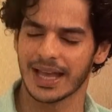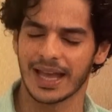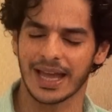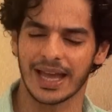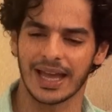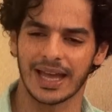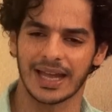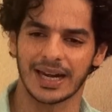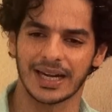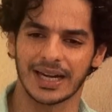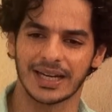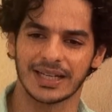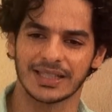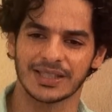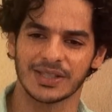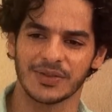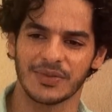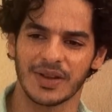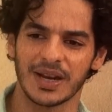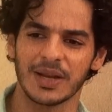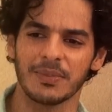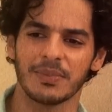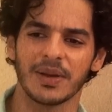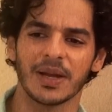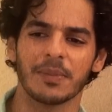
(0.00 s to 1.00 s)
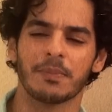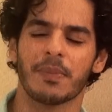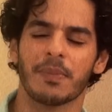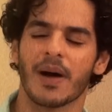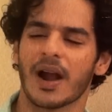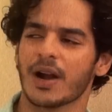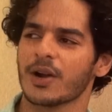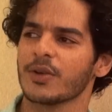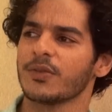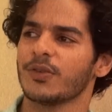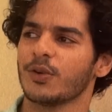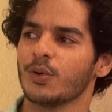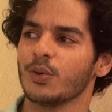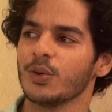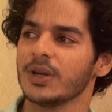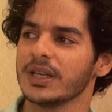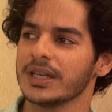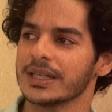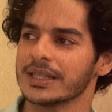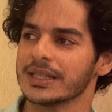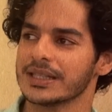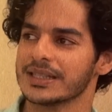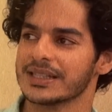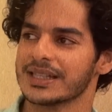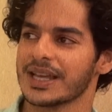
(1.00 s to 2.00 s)
skills, he's
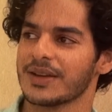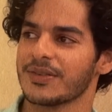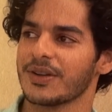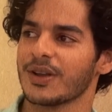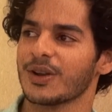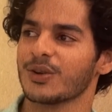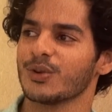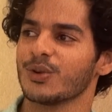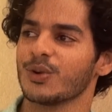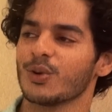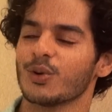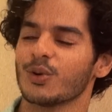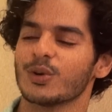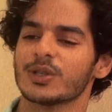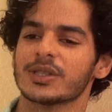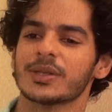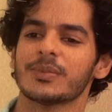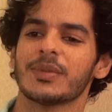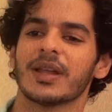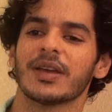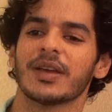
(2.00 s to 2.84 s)
definitely here to stay.